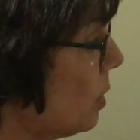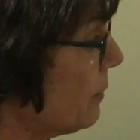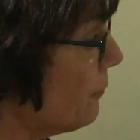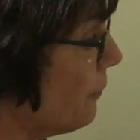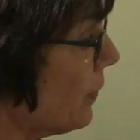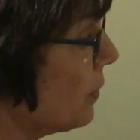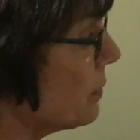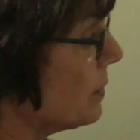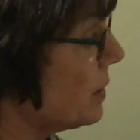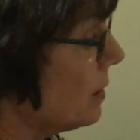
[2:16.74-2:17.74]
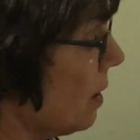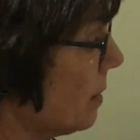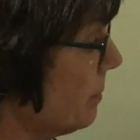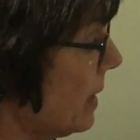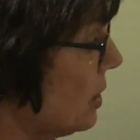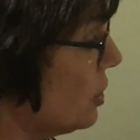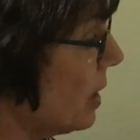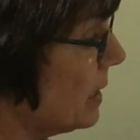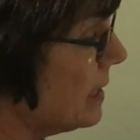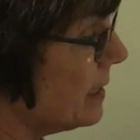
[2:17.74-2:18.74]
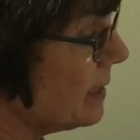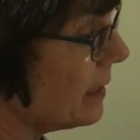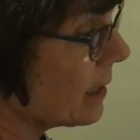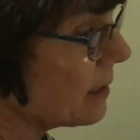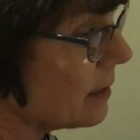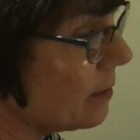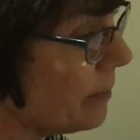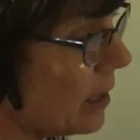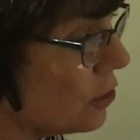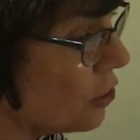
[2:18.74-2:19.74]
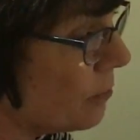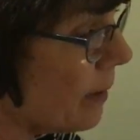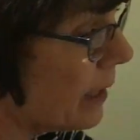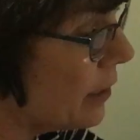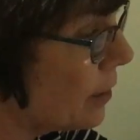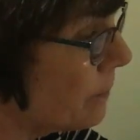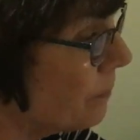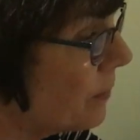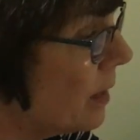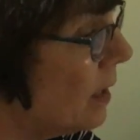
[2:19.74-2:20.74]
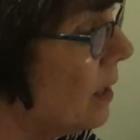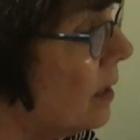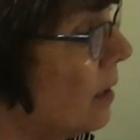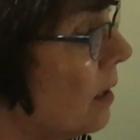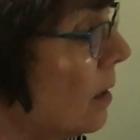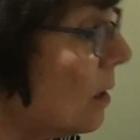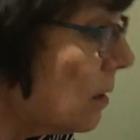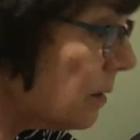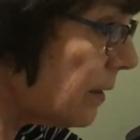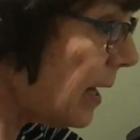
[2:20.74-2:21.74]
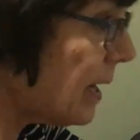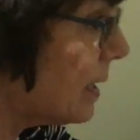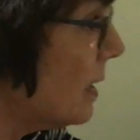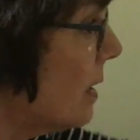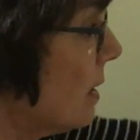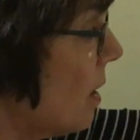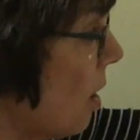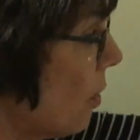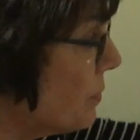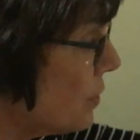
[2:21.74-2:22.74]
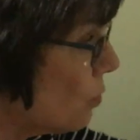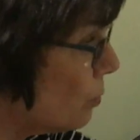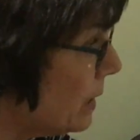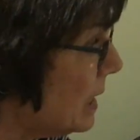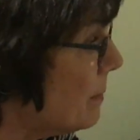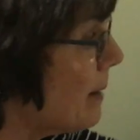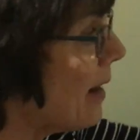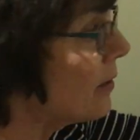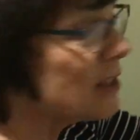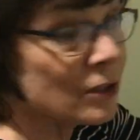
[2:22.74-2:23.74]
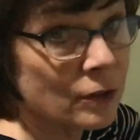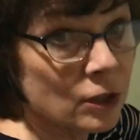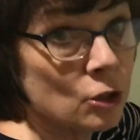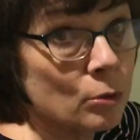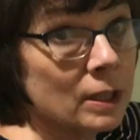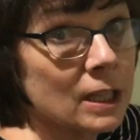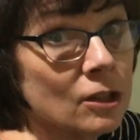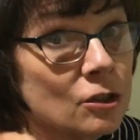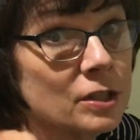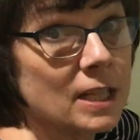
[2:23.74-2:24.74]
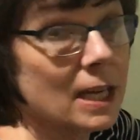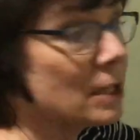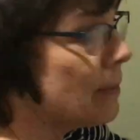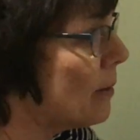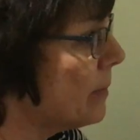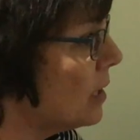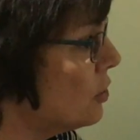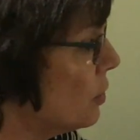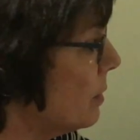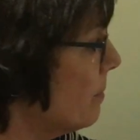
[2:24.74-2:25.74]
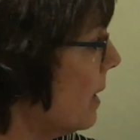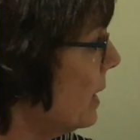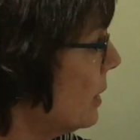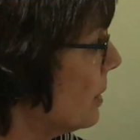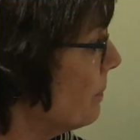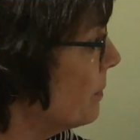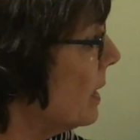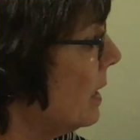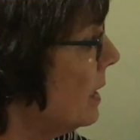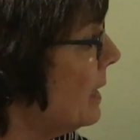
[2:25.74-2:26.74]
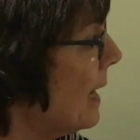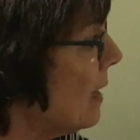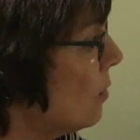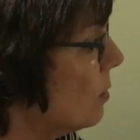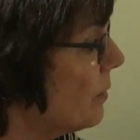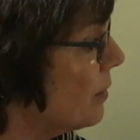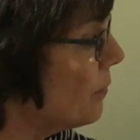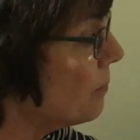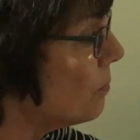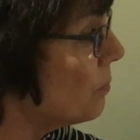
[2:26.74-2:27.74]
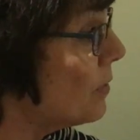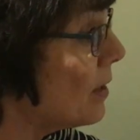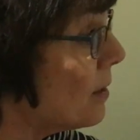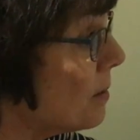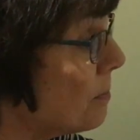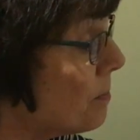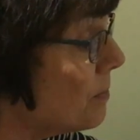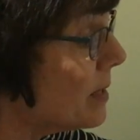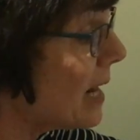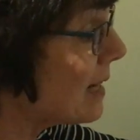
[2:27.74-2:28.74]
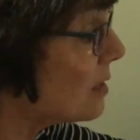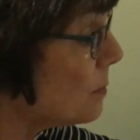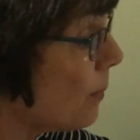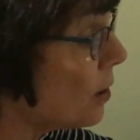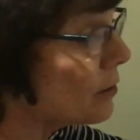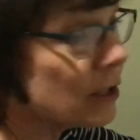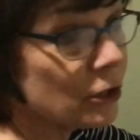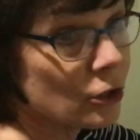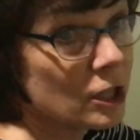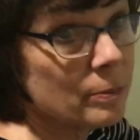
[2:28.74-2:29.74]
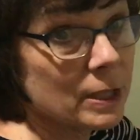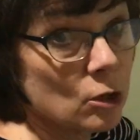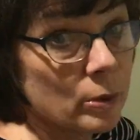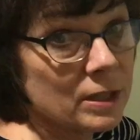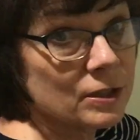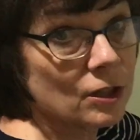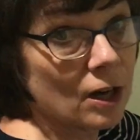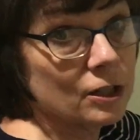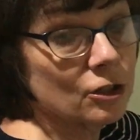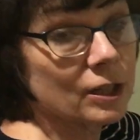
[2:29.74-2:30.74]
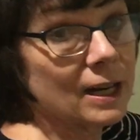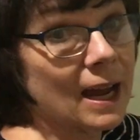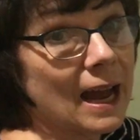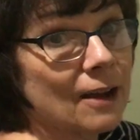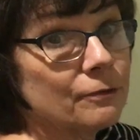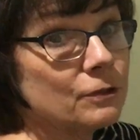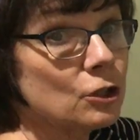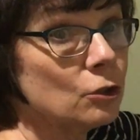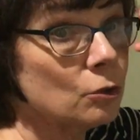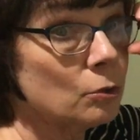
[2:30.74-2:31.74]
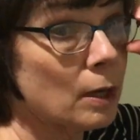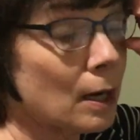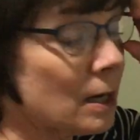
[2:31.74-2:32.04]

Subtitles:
one first on page 96, the major minor. Then also read about it so that you really understand about major and minor. Now, the next part that you're going to be quizzed on, you're going to have to